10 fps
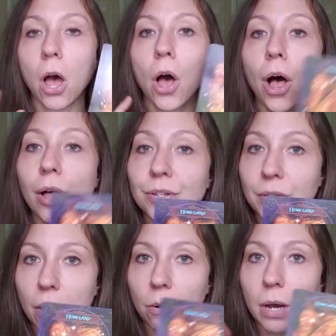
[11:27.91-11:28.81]

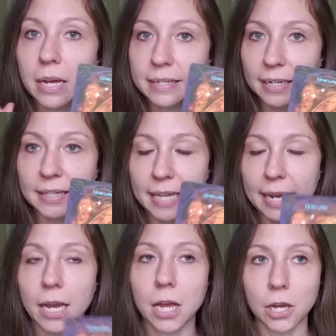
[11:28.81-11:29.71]
Also, second
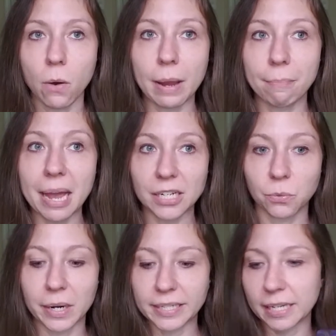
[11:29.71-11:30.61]
thing, going back to
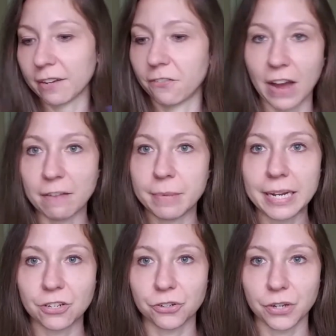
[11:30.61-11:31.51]
what I said like five
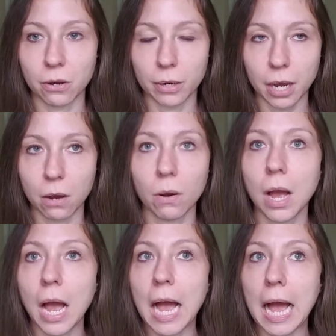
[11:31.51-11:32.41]
minutes or so ago,
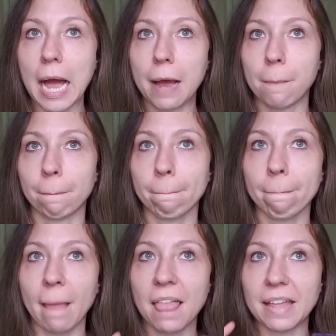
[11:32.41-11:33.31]
um,
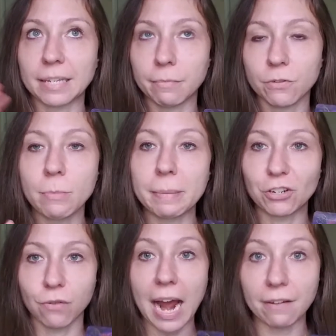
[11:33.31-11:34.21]
that some of you may be
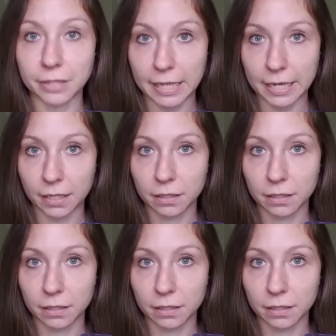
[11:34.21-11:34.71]
traveling.